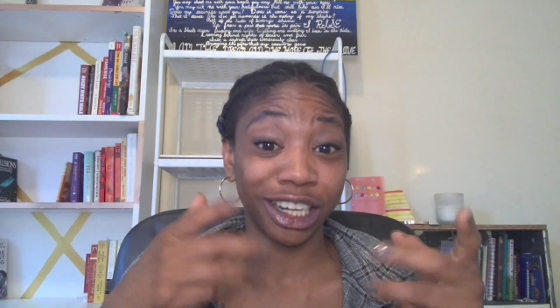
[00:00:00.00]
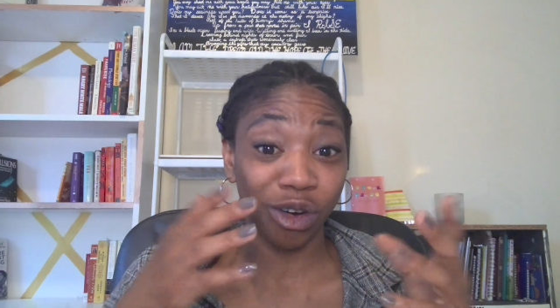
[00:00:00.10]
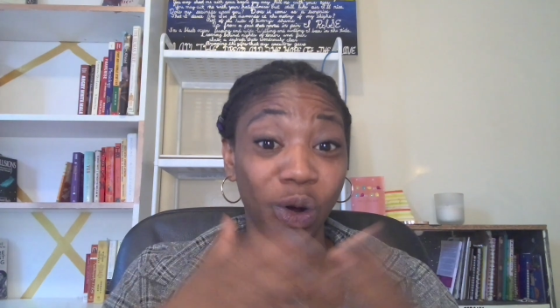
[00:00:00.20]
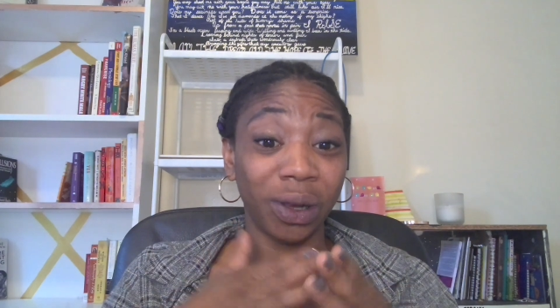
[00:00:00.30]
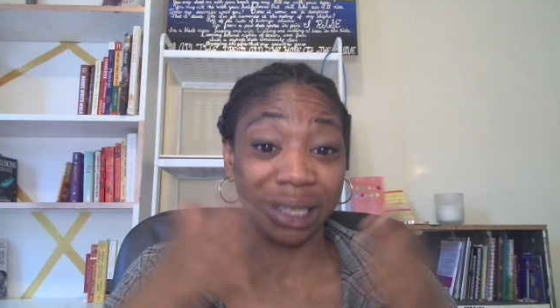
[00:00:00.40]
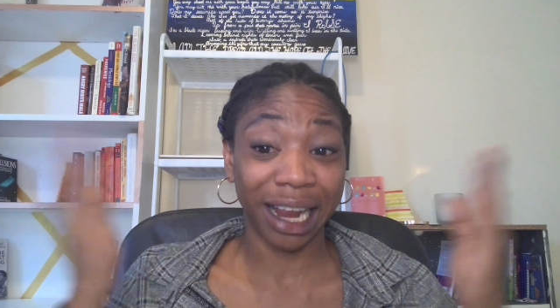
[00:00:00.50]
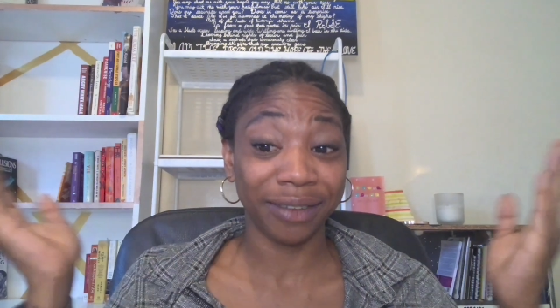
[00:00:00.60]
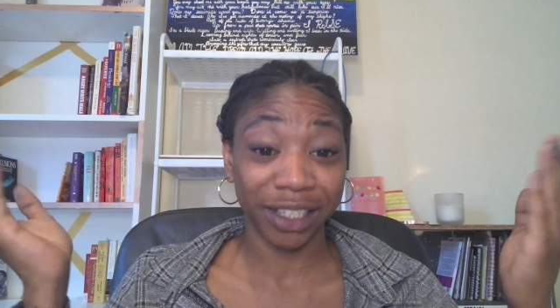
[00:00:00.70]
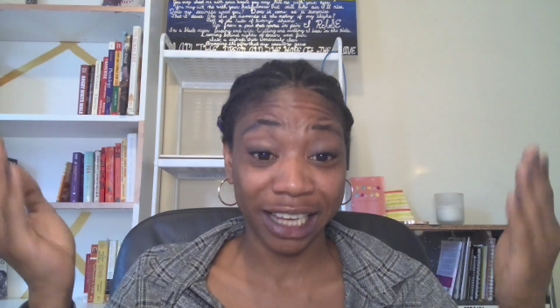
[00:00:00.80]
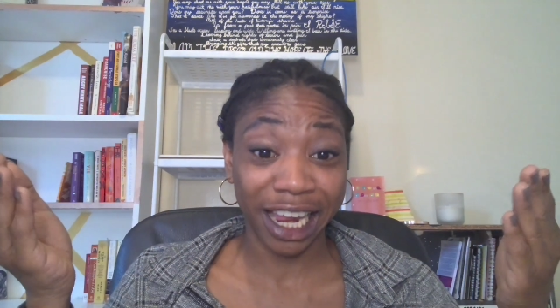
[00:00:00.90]
or I was gonna have
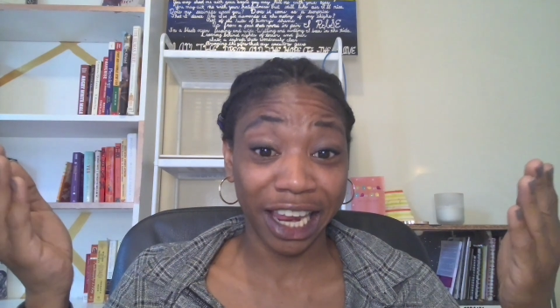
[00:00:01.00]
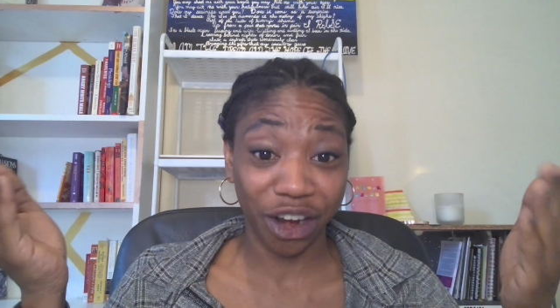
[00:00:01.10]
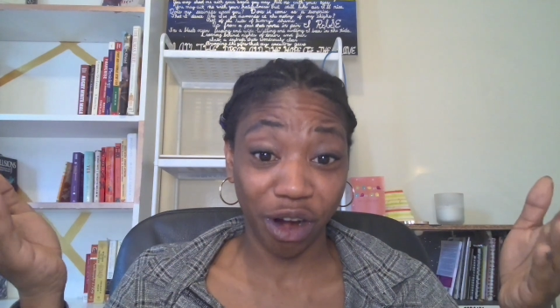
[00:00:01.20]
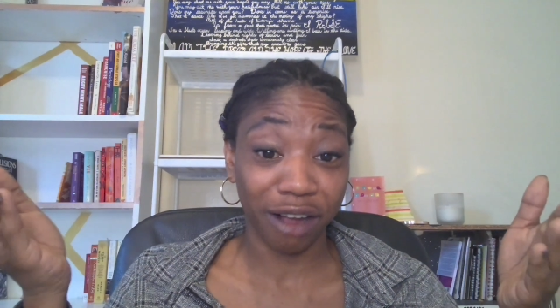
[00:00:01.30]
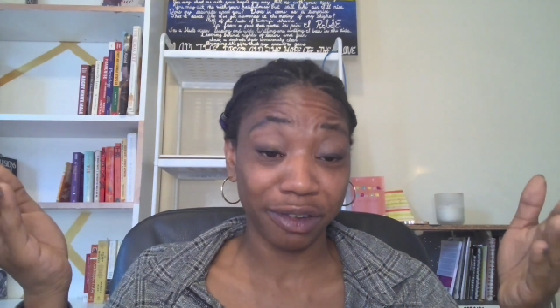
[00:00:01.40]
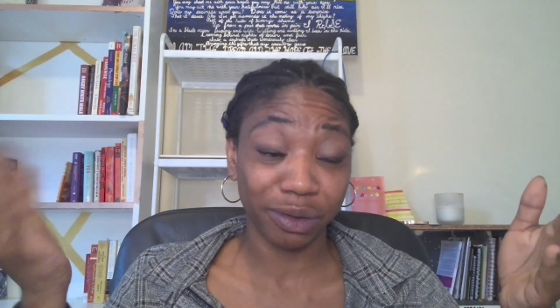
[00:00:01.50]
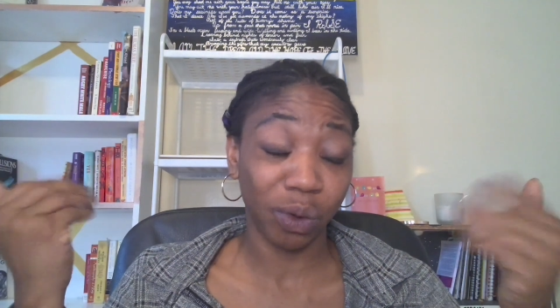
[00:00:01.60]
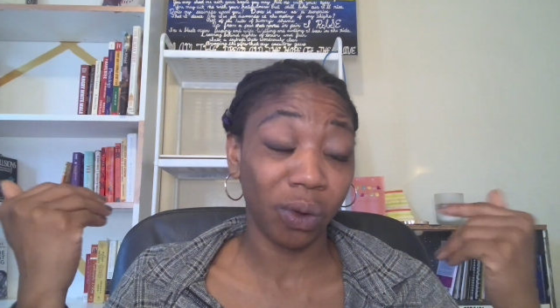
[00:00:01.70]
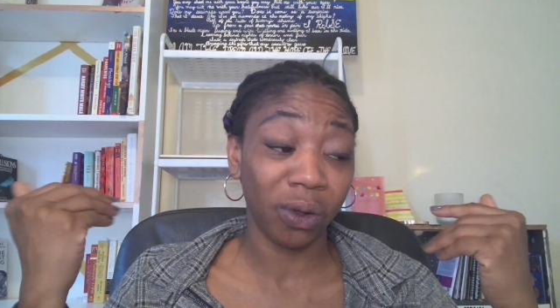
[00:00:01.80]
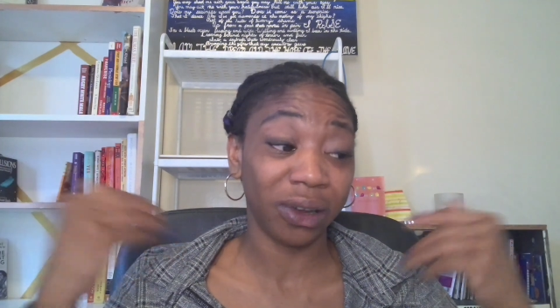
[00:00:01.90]
to take a year off of school.